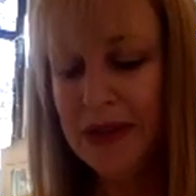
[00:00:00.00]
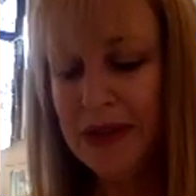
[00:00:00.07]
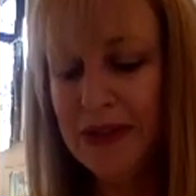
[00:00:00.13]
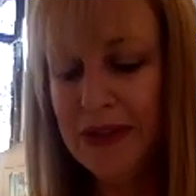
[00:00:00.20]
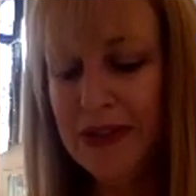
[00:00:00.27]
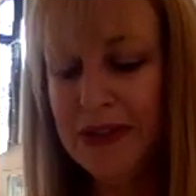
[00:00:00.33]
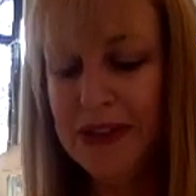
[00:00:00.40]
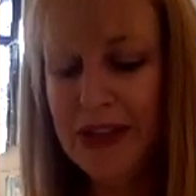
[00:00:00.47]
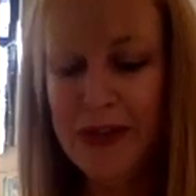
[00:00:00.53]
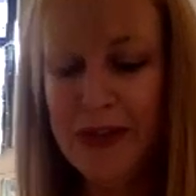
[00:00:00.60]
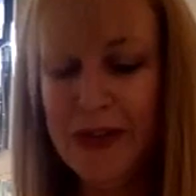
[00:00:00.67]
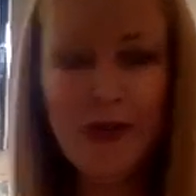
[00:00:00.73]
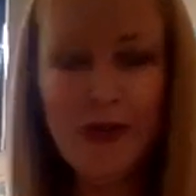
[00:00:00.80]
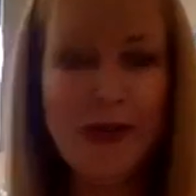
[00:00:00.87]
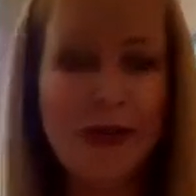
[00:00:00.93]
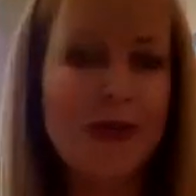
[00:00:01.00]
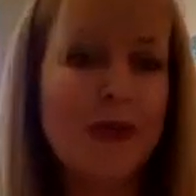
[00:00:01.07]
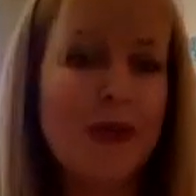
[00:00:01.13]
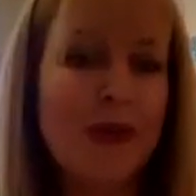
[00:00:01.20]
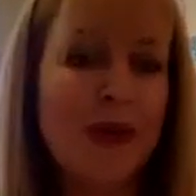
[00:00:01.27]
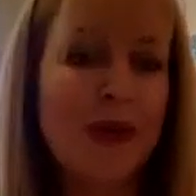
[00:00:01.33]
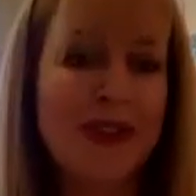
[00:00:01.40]
all nine shorts,
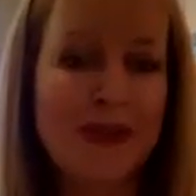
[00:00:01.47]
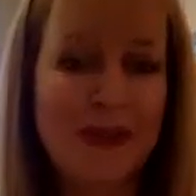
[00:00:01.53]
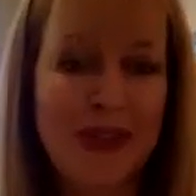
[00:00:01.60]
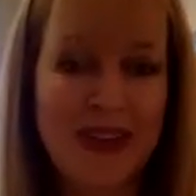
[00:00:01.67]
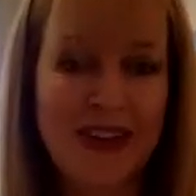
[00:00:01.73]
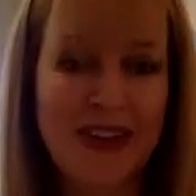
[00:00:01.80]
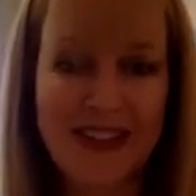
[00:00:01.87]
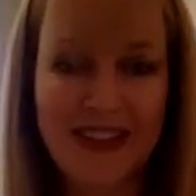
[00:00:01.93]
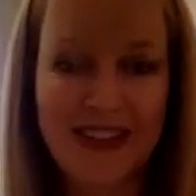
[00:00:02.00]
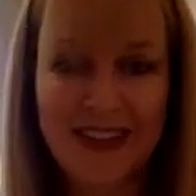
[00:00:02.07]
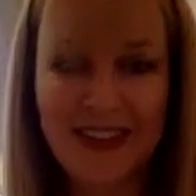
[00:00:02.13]
boys and beyonds.